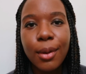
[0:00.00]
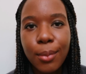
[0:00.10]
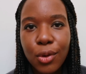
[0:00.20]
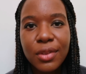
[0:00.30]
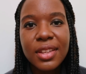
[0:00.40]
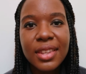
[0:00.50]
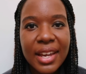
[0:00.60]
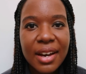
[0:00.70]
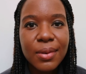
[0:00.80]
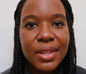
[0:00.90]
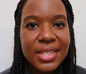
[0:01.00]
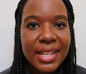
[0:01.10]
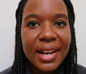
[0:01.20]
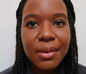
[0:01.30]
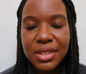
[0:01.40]
more than the hours
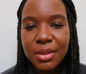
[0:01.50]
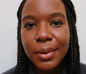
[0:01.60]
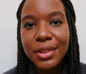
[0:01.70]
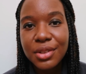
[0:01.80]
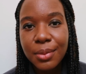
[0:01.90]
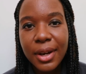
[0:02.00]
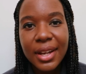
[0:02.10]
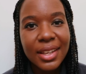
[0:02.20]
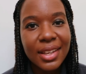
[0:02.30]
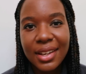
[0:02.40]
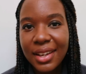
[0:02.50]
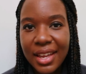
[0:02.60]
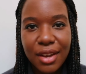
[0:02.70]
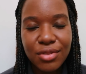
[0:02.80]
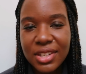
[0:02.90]
that I was supposed to work
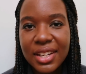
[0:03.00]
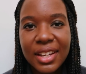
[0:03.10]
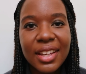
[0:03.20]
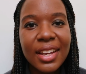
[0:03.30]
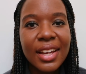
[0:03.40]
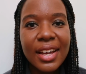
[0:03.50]
every day.